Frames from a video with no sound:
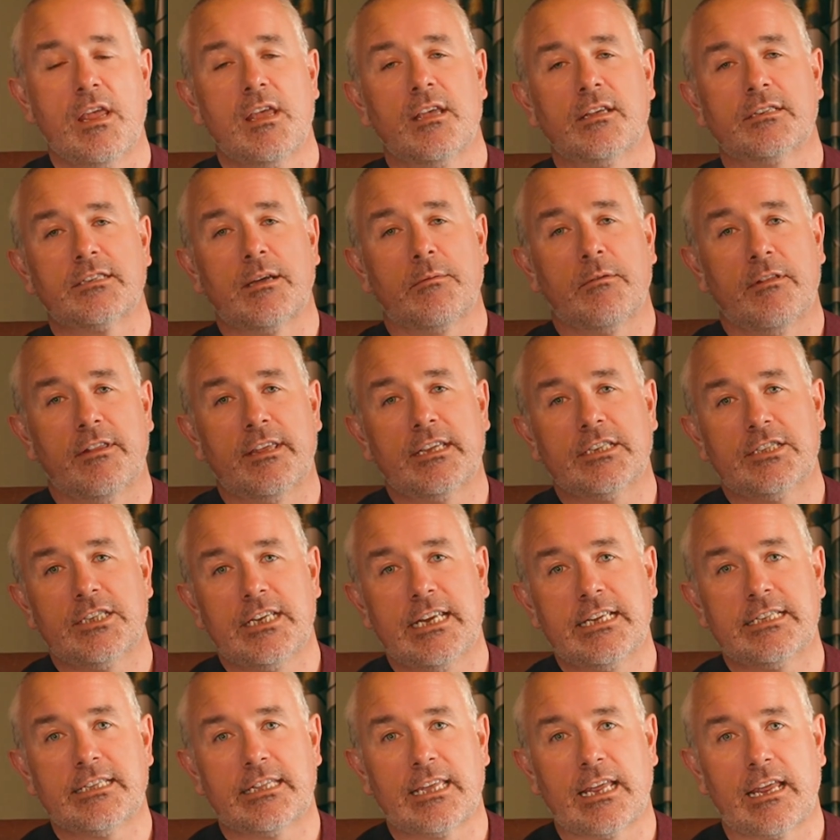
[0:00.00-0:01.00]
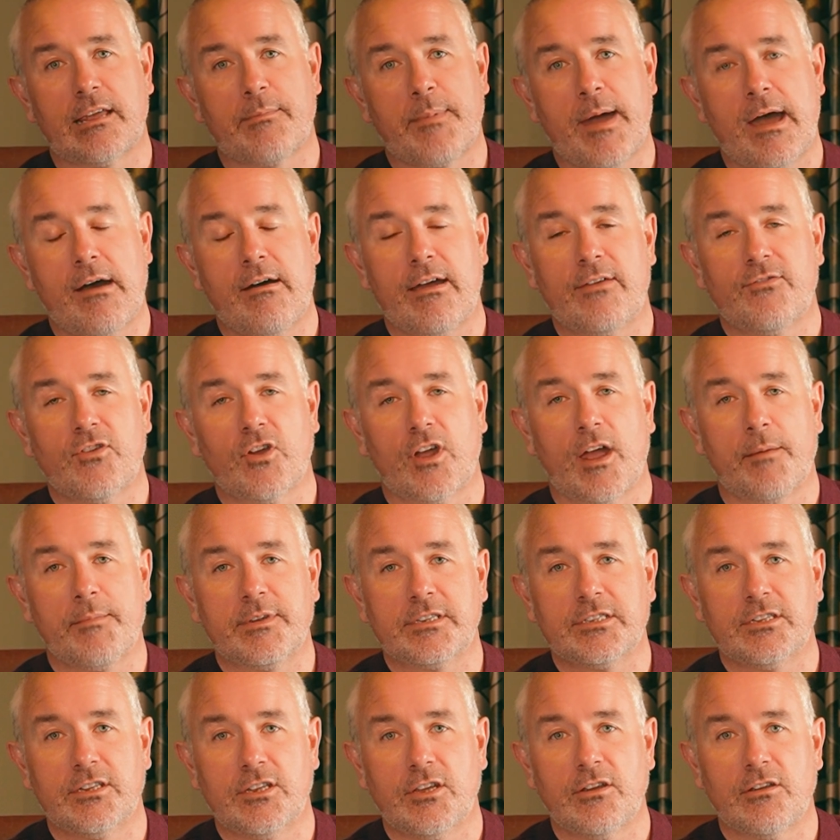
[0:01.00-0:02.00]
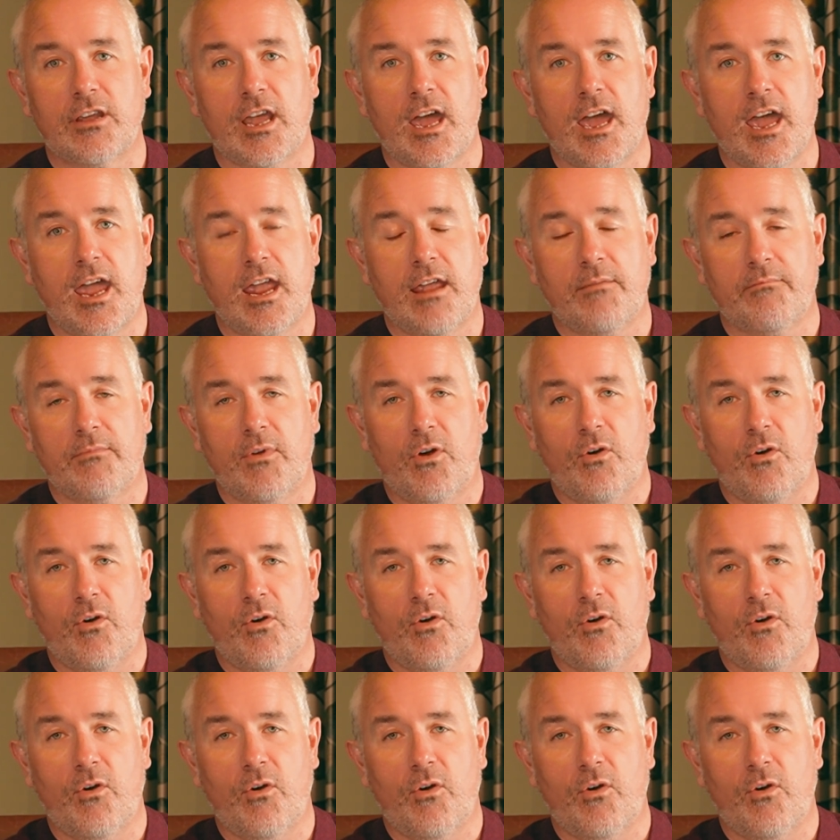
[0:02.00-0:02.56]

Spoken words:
Some of the things you need to think about if you come into the UK,